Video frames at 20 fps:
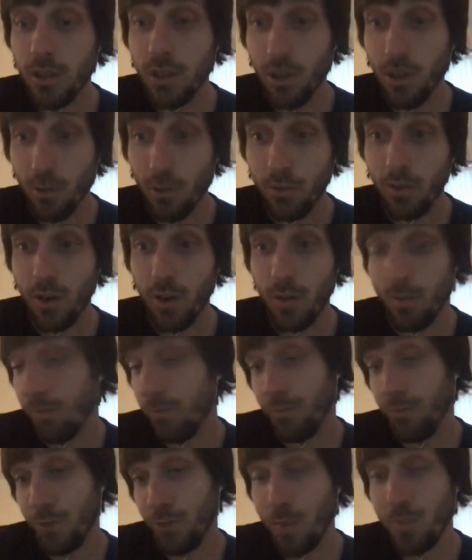from the
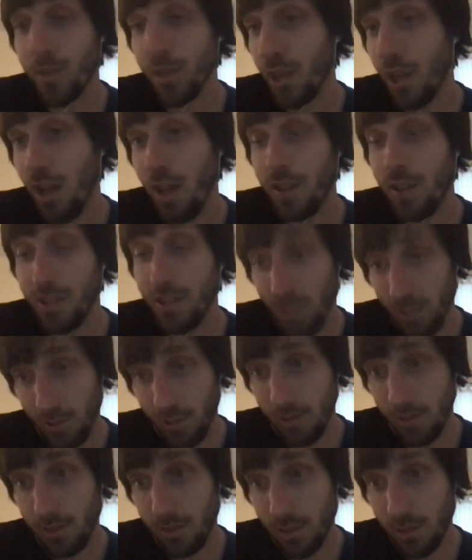colonies,
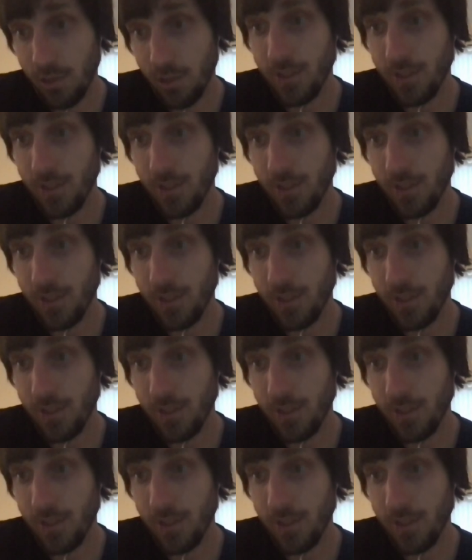essentially.